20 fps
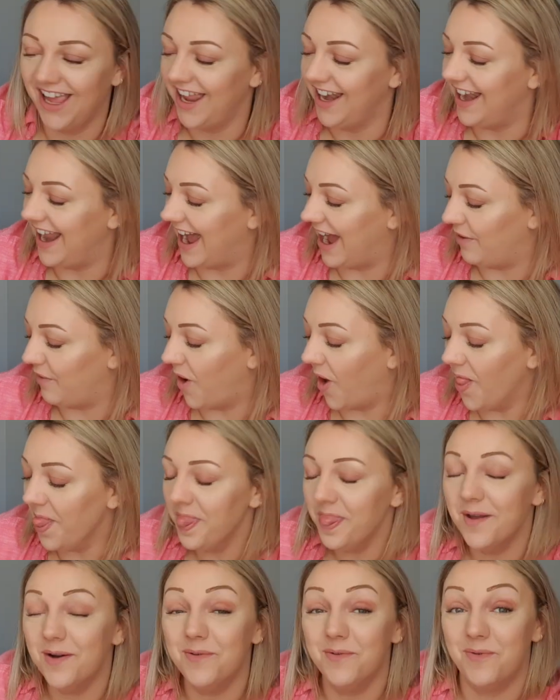Now, on
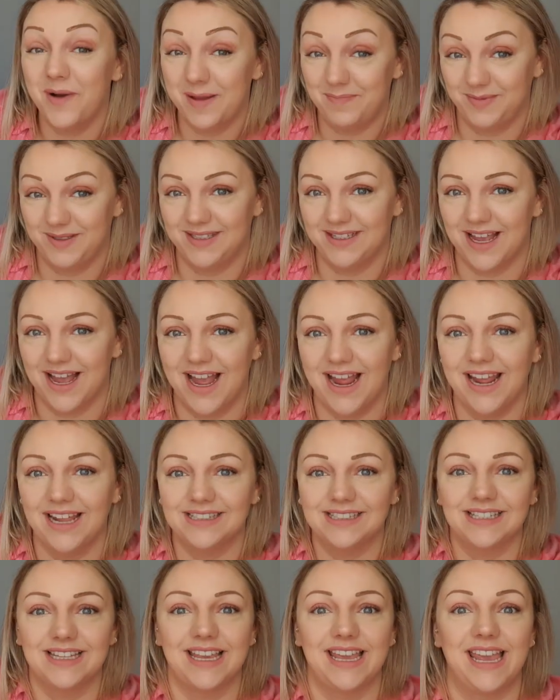the
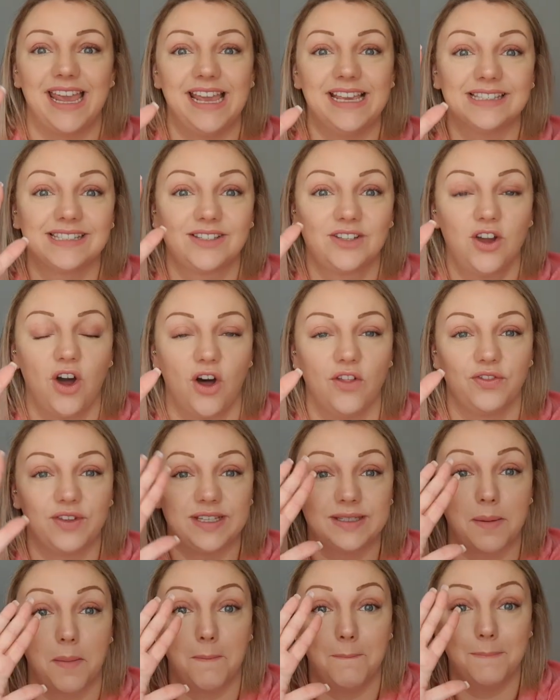website, it's got
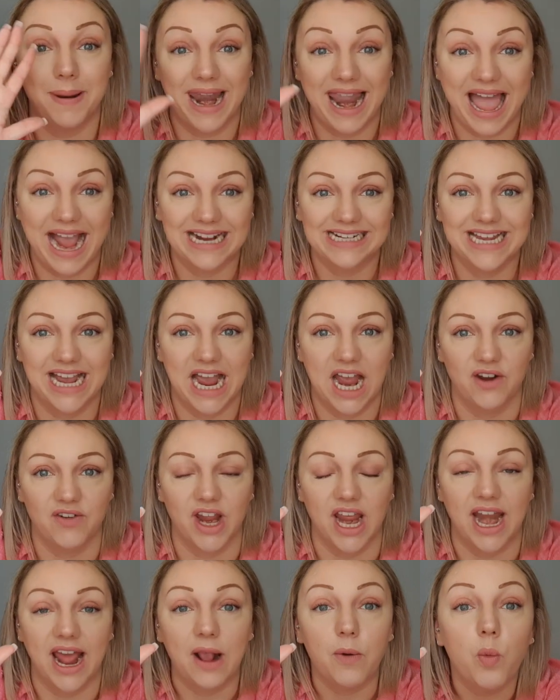this black diary,
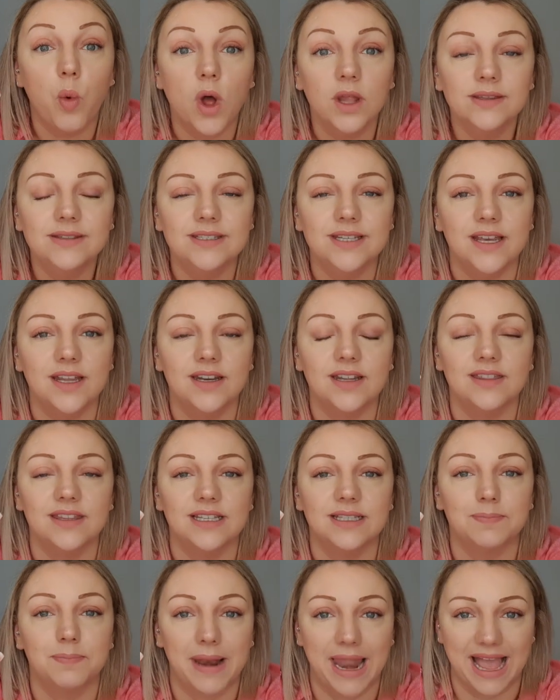and I wanted
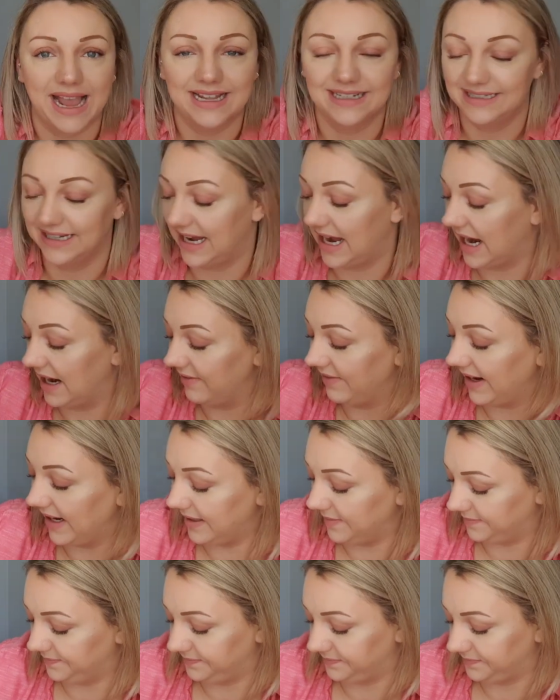this black diary.